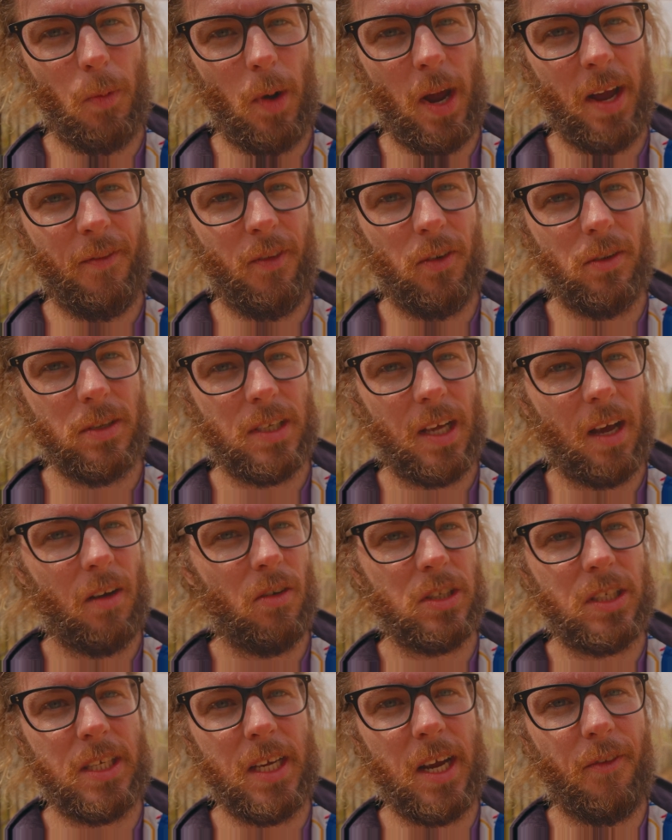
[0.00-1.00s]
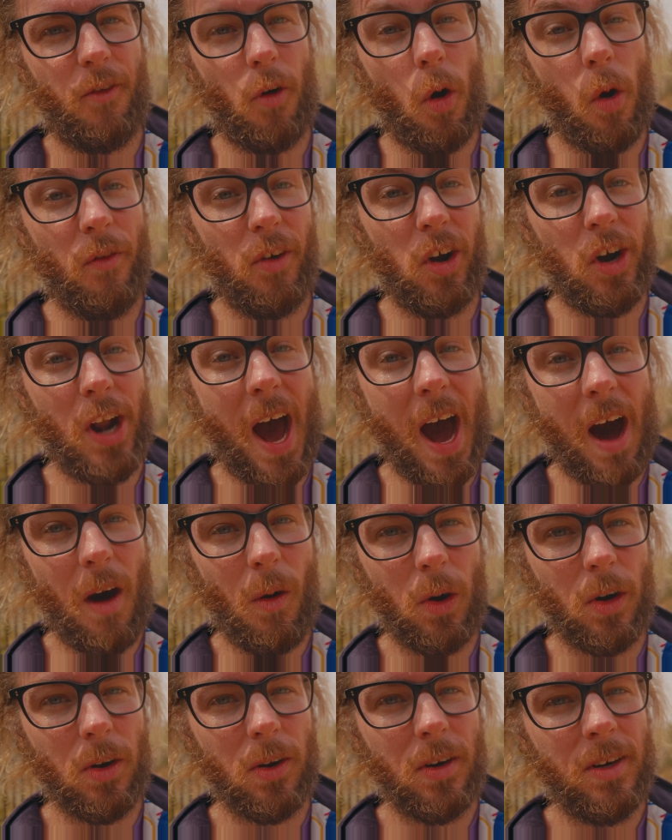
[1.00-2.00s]
breakfast, I was there for over an
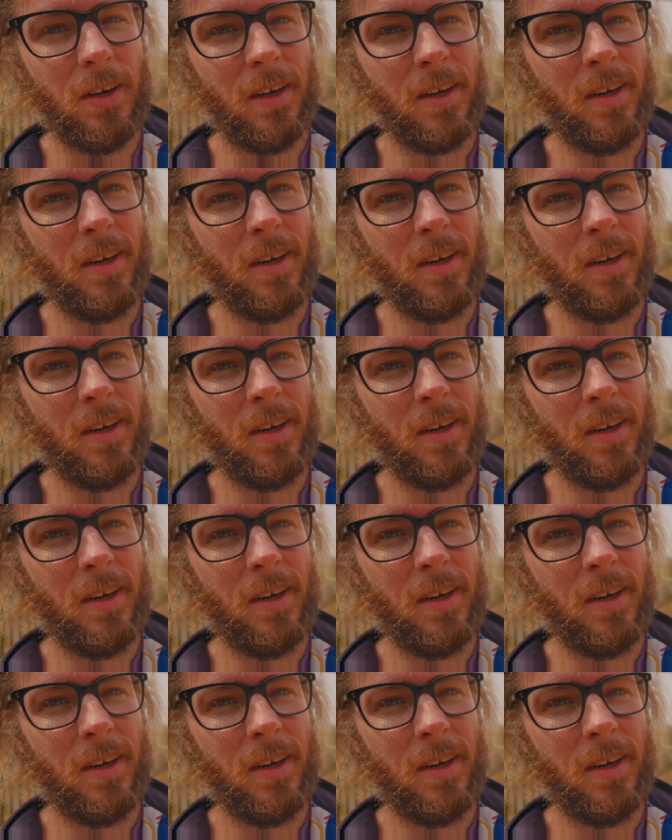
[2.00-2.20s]
hour.